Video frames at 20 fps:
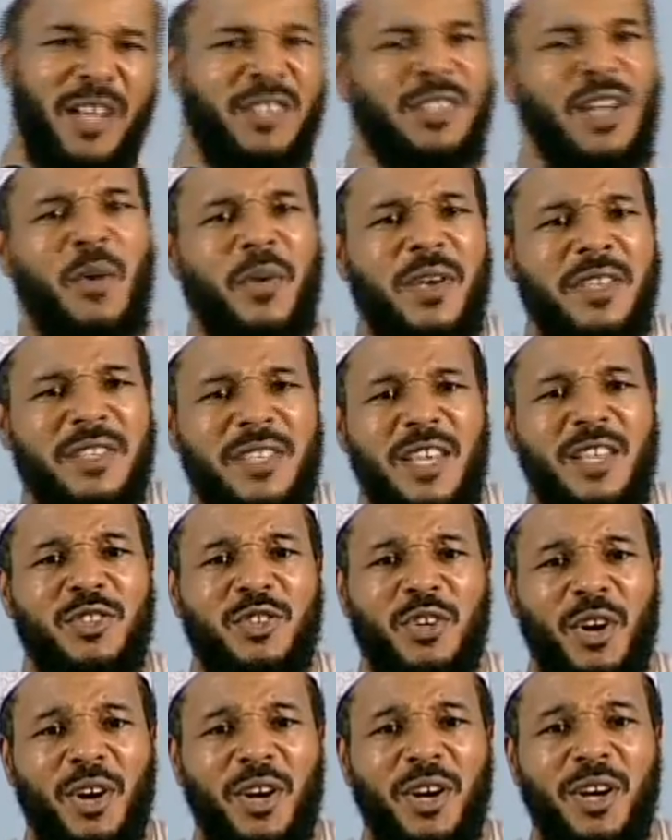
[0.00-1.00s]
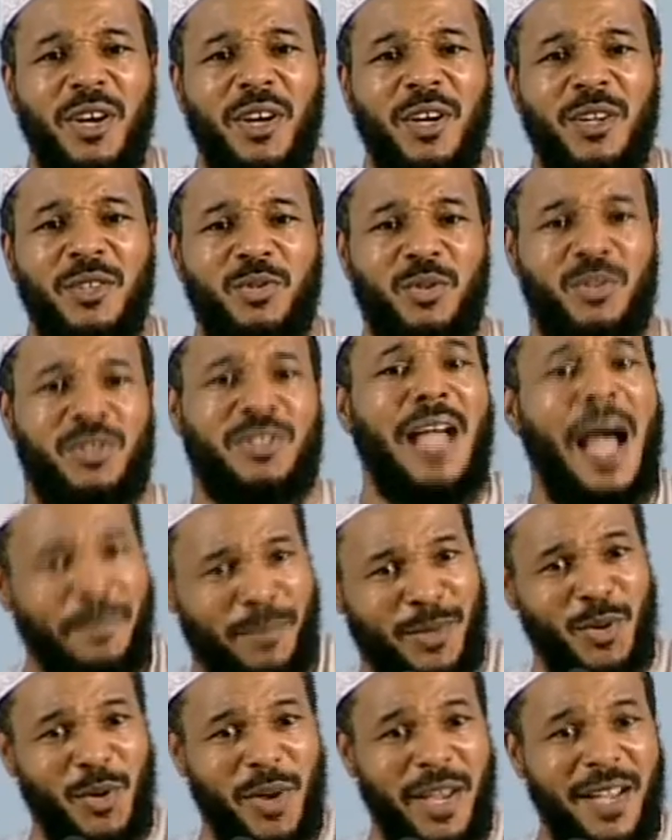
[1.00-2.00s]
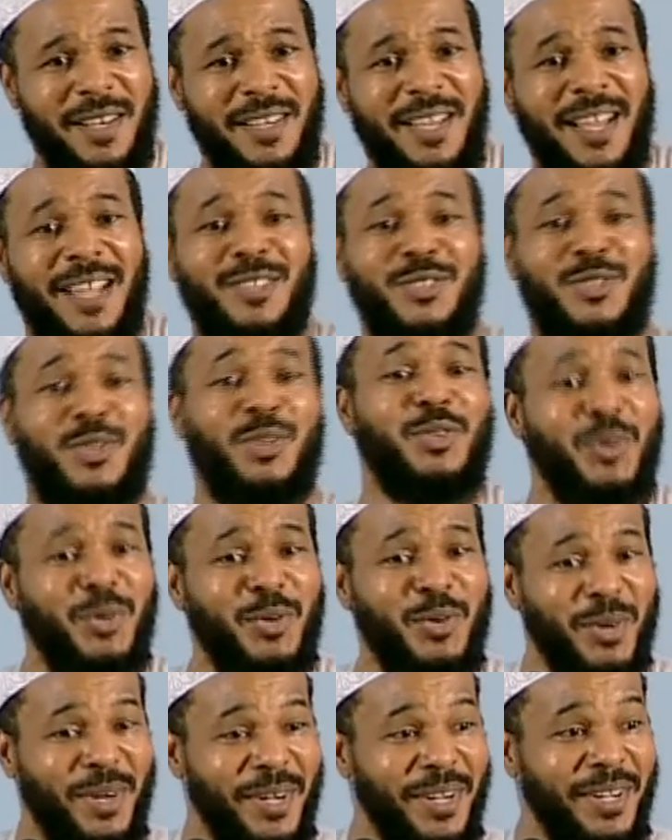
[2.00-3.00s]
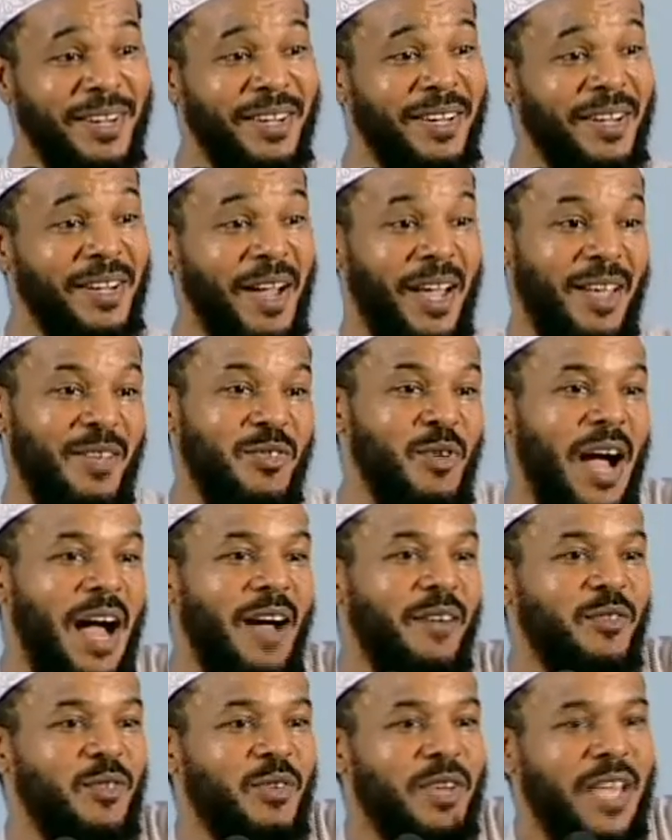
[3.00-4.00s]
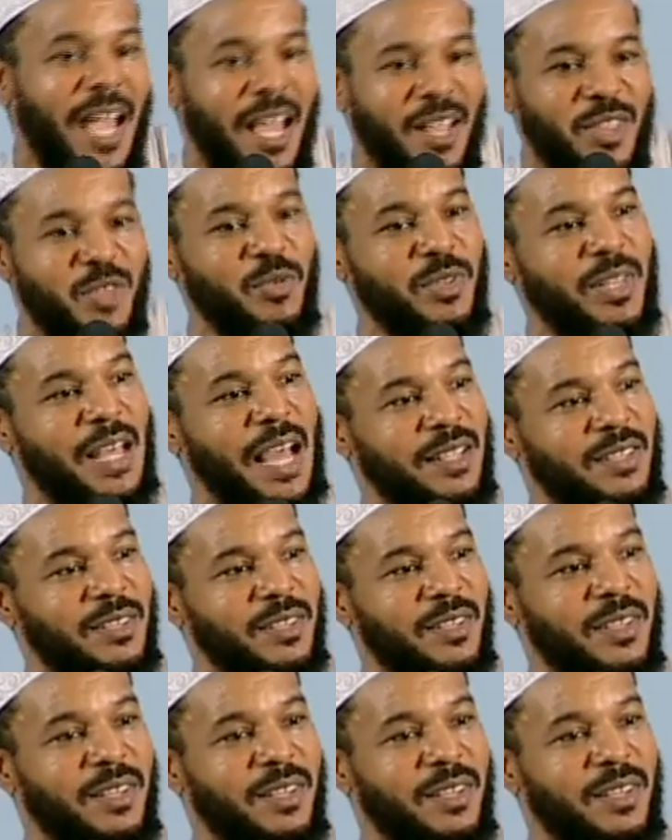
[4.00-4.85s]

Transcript: It's always easier to stop doing than to do. you, have, you can't do that.